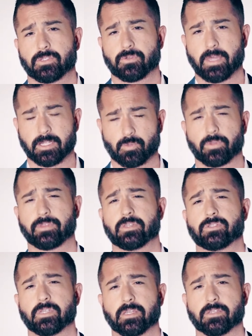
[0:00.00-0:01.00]
So that's what
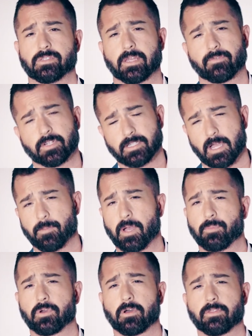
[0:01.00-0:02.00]
this is. Every time
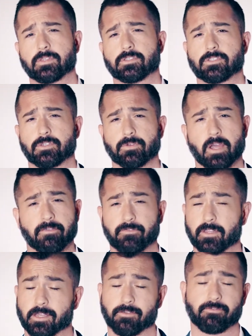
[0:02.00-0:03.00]
I put on this suit, I
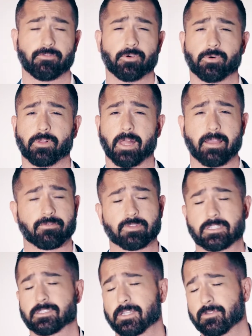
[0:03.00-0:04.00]
feel like a fool.
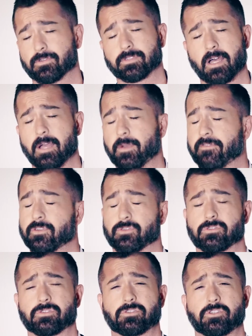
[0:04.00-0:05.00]
Every single time I feel
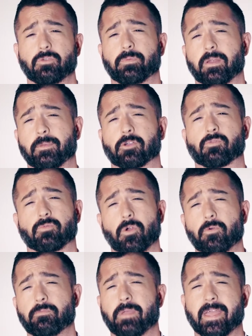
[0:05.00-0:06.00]
stupid. I'm a
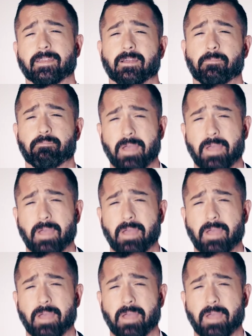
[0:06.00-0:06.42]
grown man in a